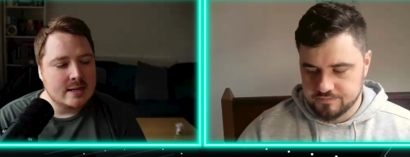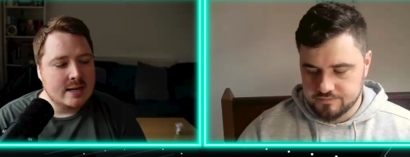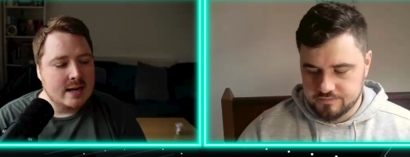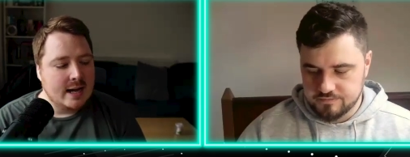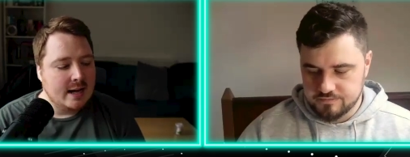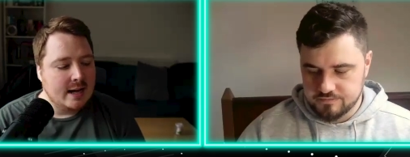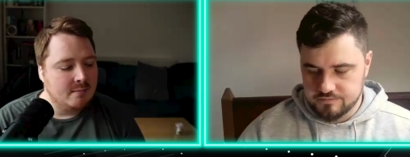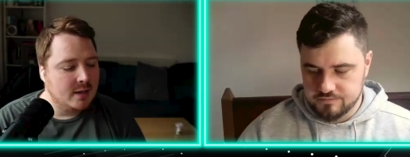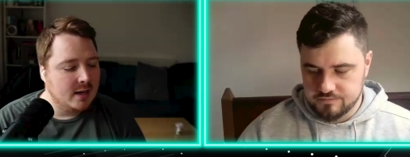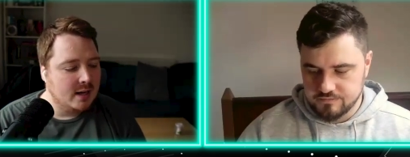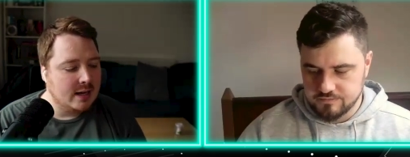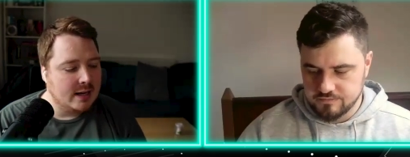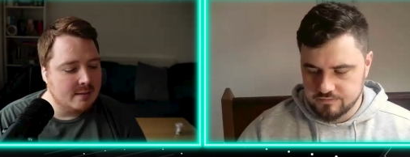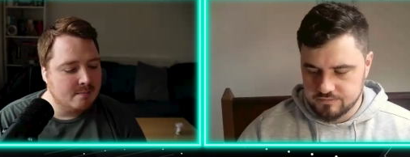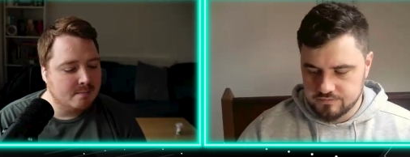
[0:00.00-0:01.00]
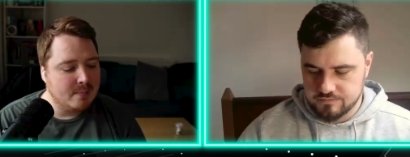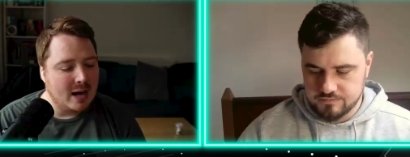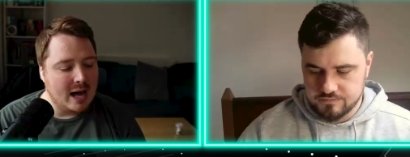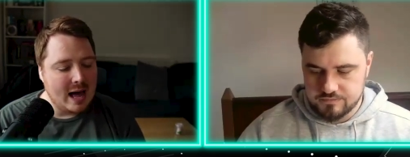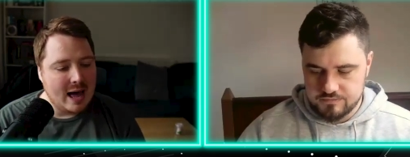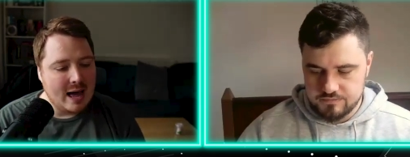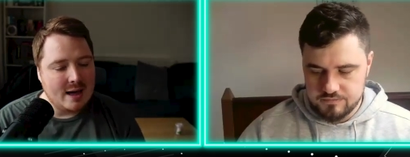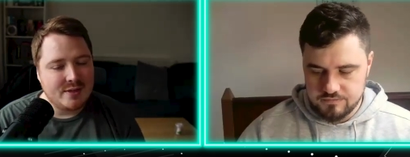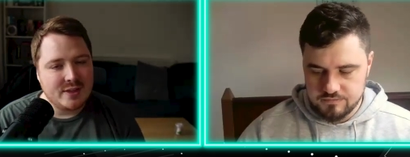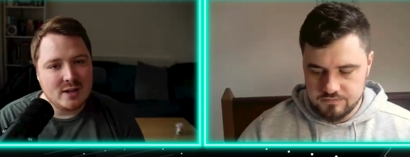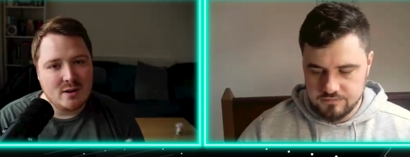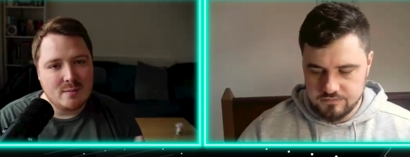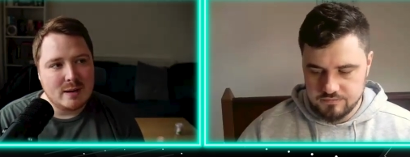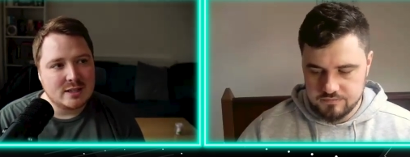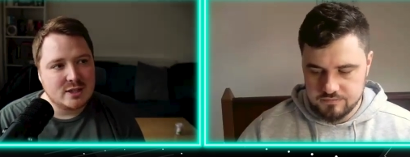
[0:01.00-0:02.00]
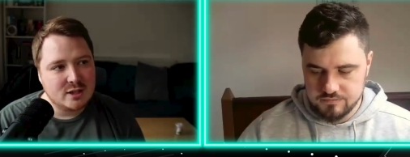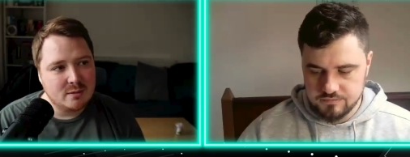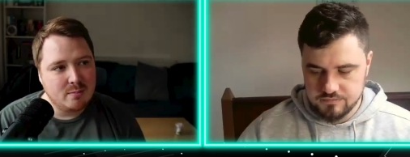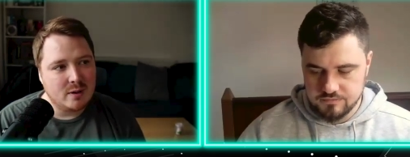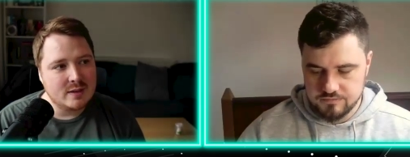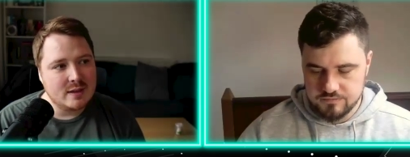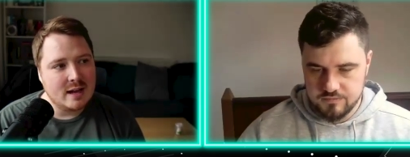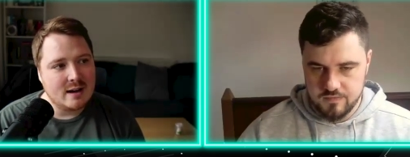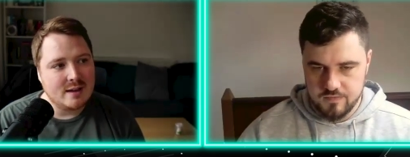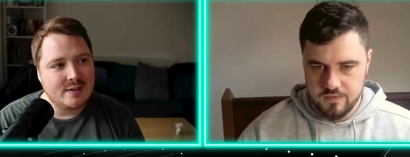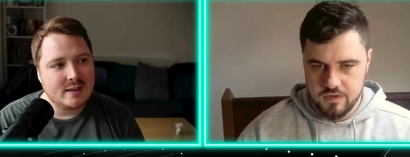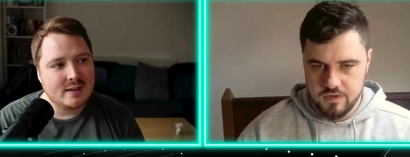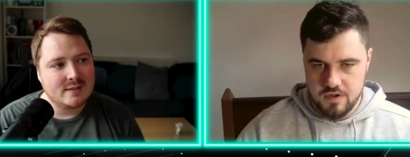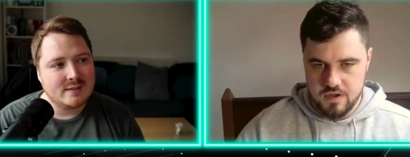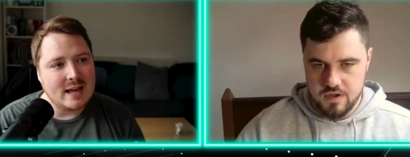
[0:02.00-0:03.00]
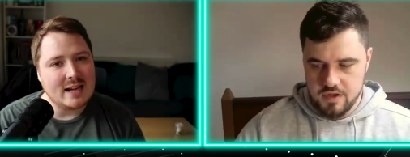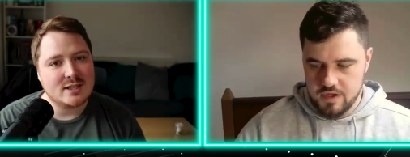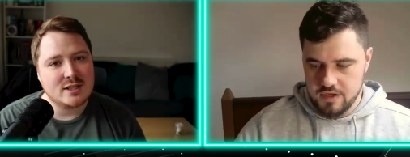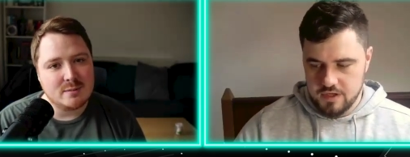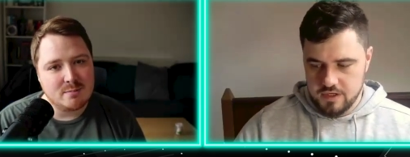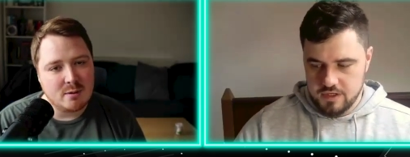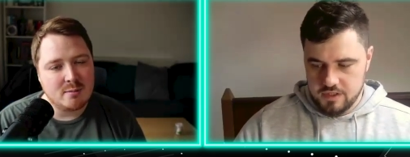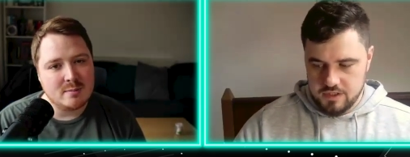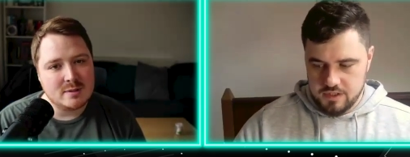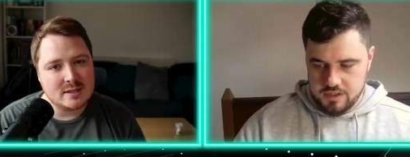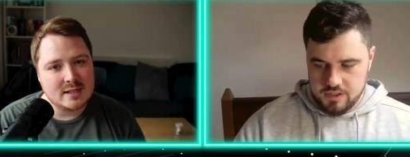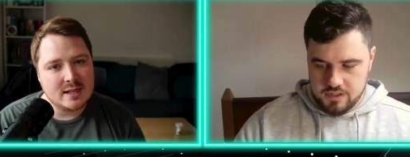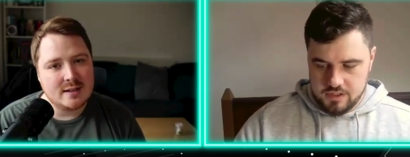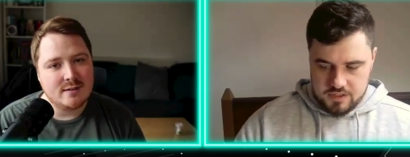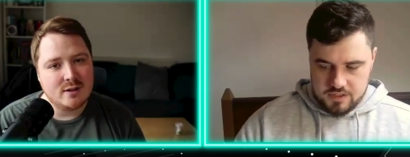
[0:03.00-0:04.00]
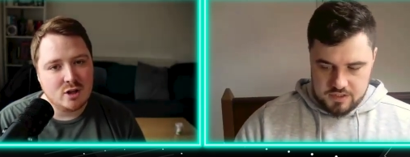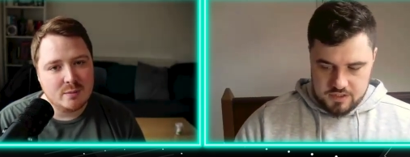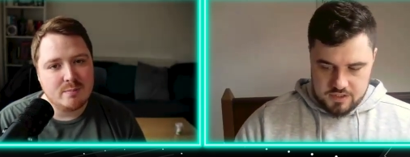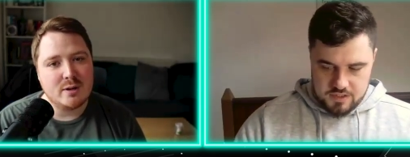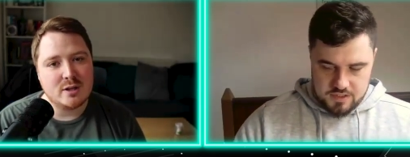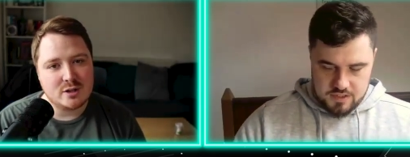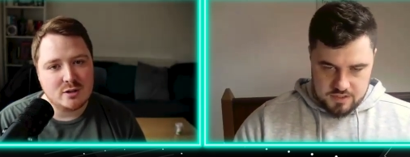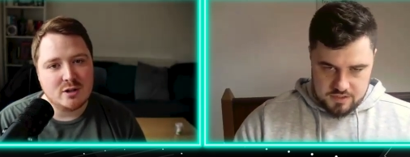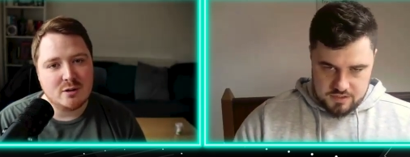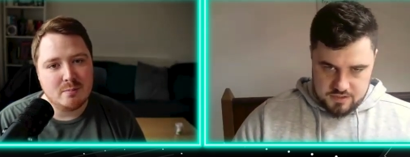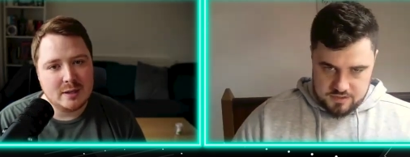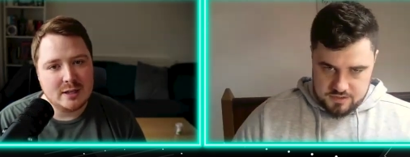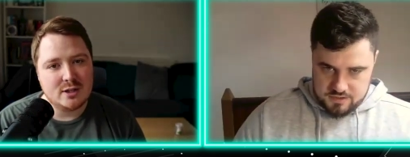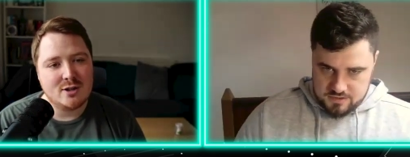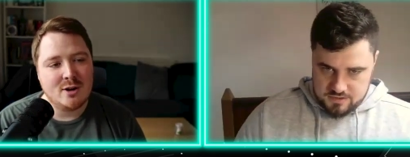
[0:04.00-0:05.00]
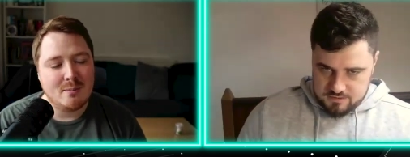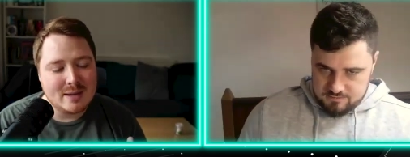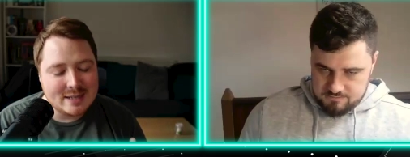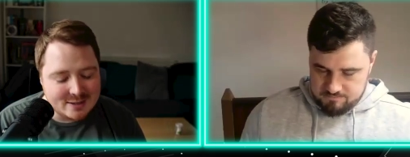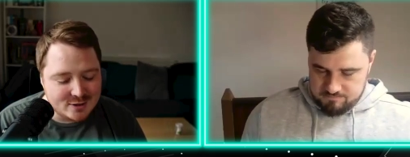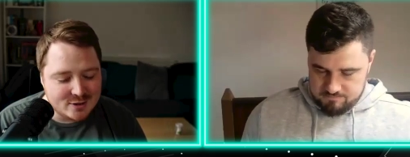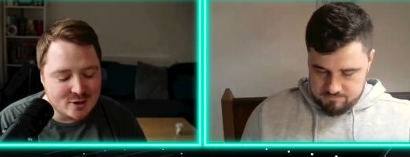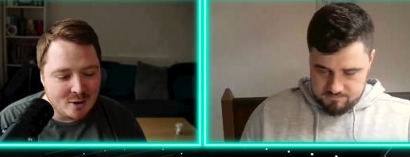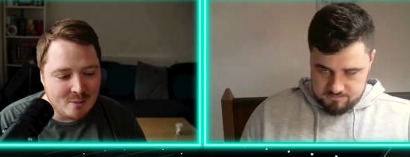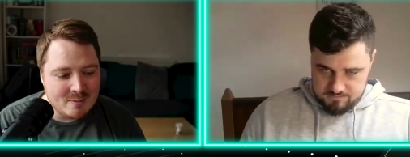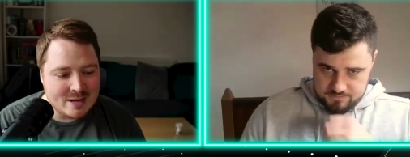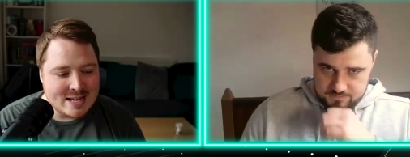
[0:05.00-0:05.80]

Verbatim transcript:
Speaker 1: Um, but I think going back to your point, then I think that's the problem, isn't it? The only person who could beat Tom is Tom,